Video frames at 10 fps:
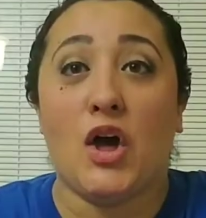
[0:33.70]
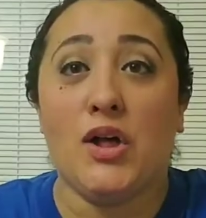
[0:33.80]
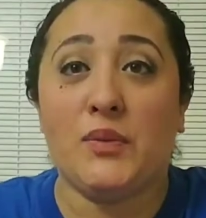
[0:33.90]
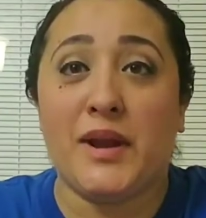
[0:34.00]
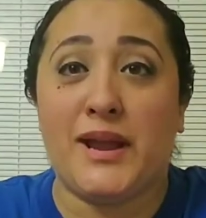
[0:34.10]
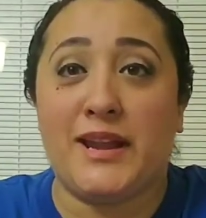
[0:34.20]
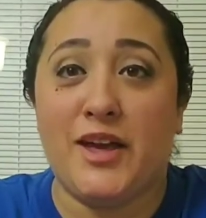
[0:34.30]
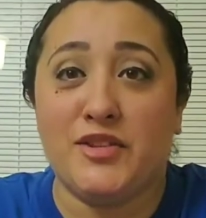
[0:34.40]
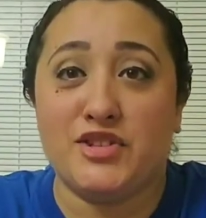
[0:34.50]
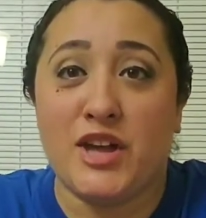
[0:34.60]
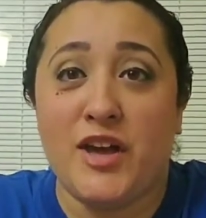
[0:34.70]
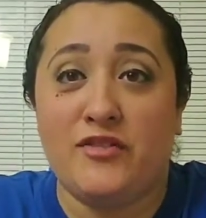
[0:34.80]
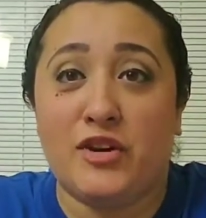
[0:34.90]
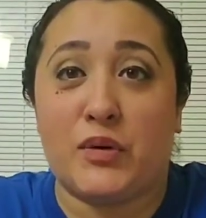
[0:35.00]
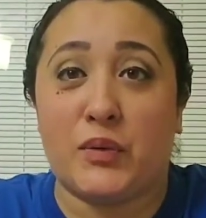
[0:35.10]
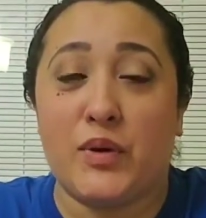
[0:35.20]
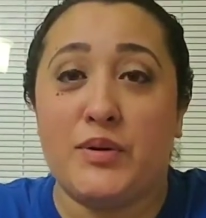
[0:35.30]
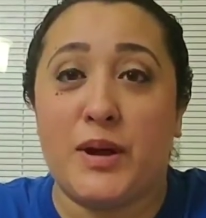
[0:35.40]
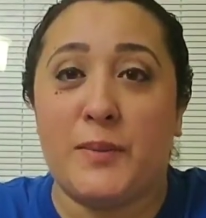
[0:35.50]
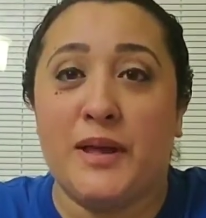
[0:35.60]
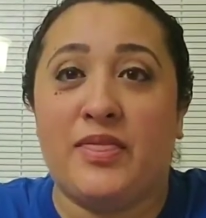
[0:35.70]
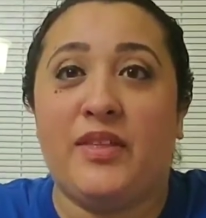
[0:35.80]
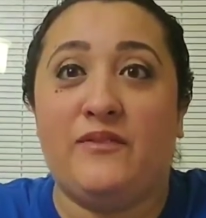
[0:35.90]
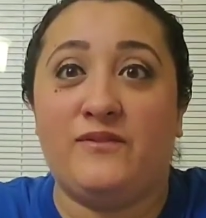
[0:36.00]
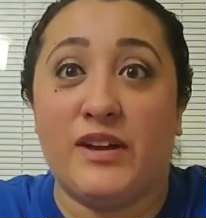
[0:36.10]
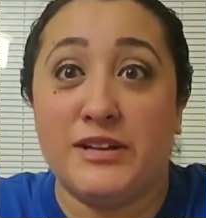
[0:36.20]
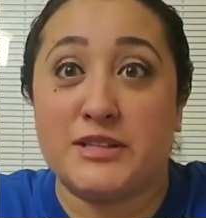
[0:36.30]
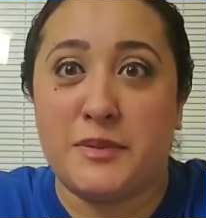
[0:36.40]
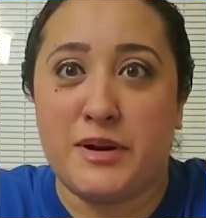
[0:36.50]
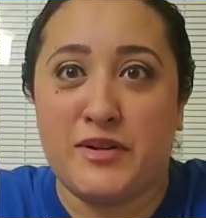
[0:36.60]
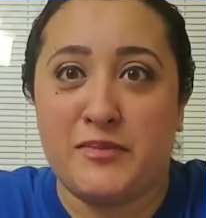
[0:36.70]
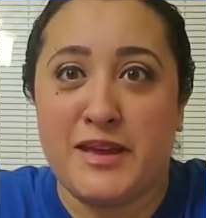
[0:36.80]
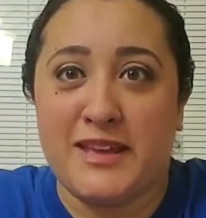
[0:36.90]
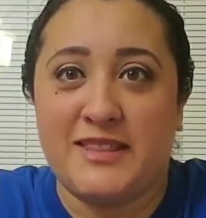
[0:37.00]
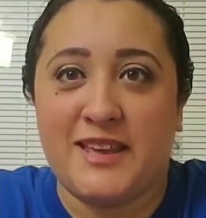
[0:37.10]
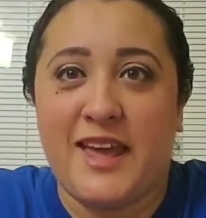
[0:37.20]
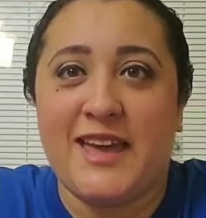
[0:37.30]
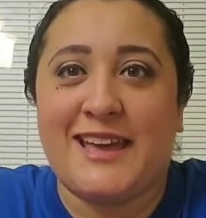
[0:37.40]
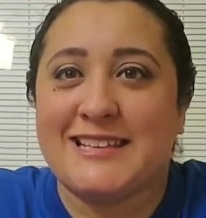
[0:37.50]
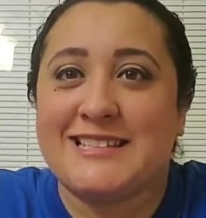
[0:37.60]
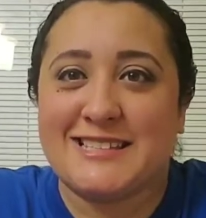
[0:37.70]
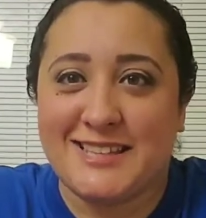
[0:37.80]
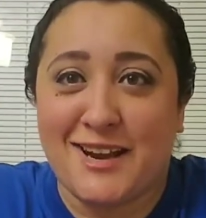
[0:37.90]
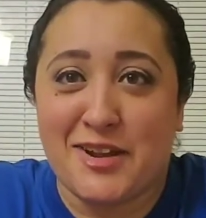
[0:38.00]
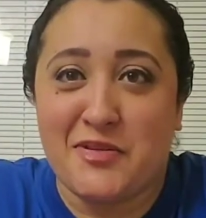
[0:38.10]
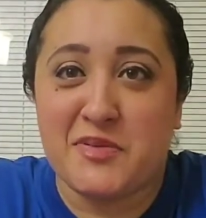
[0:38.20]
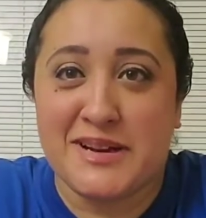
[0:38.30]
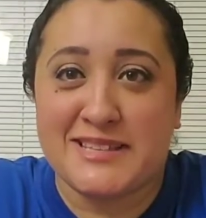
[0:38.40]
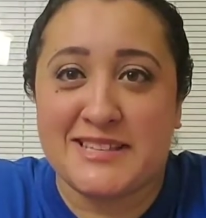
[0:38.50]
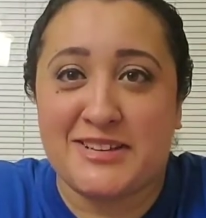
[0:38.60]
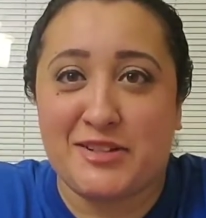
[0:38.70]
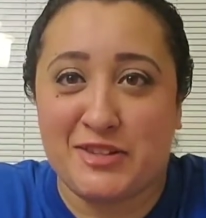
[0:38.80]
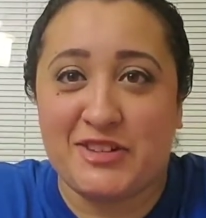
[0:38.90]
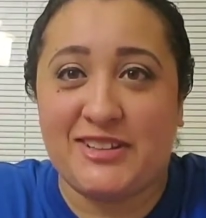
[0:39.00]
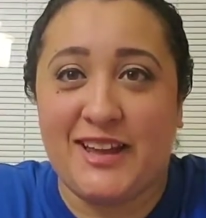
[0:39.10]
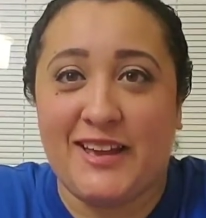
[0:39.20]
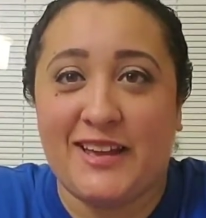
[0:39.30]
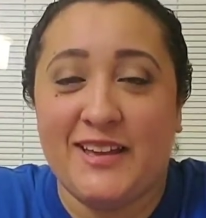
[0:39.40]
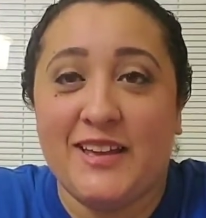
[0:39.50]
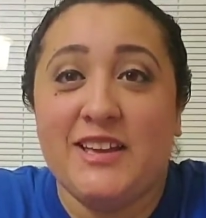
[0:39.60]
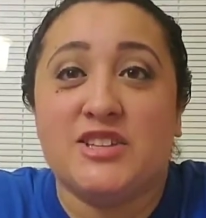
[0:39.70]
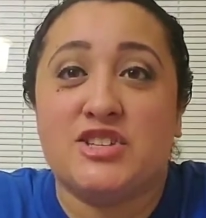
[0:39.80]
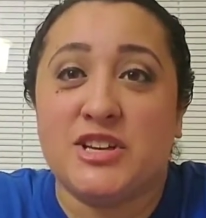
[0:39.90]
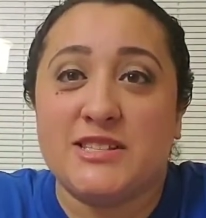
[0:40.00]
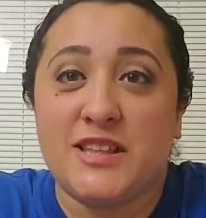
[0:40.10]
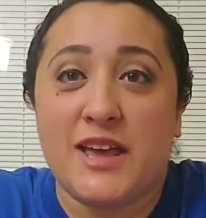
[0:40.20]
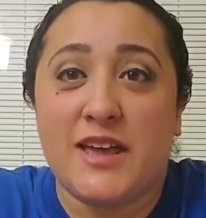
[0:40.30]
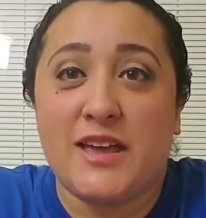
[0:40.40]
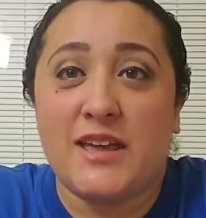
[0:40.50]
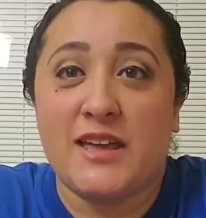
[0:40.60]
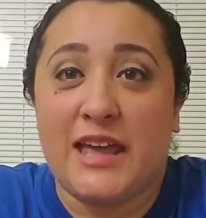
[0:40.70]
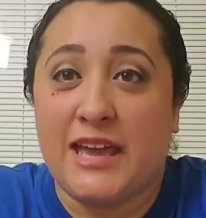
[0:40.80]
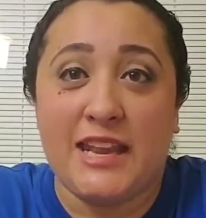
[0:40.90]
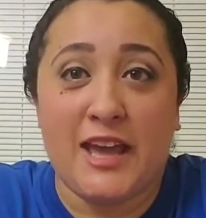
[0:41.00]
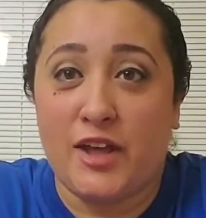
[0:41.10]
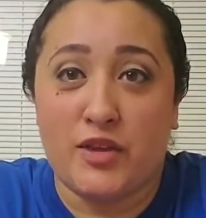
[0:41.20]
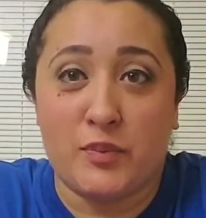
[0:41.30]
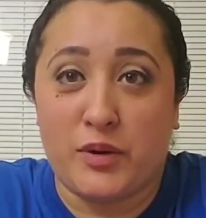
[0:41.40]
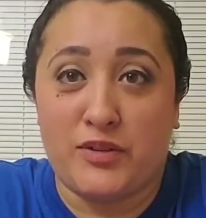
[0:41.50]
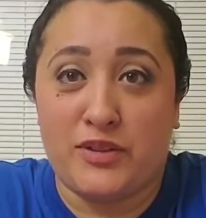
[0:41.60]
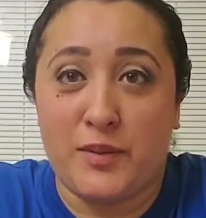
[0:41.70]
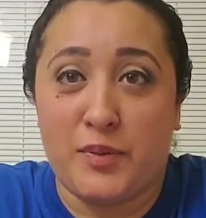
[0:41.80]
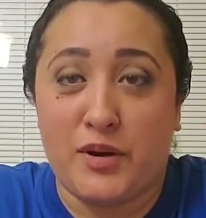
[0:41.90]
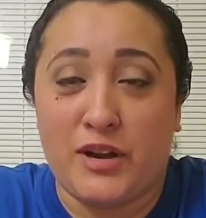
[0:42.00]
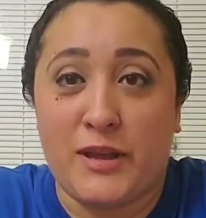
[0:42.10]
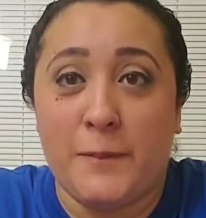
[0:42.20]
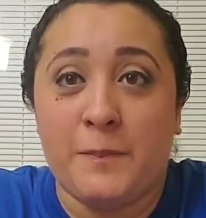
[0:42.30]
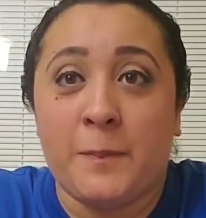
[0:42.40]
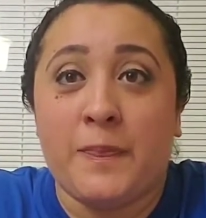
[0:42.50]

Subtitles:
All right, now that you have your grown-up, the funnest part of making the cake is deciding what it's gonna look like. Just like any other birthday party,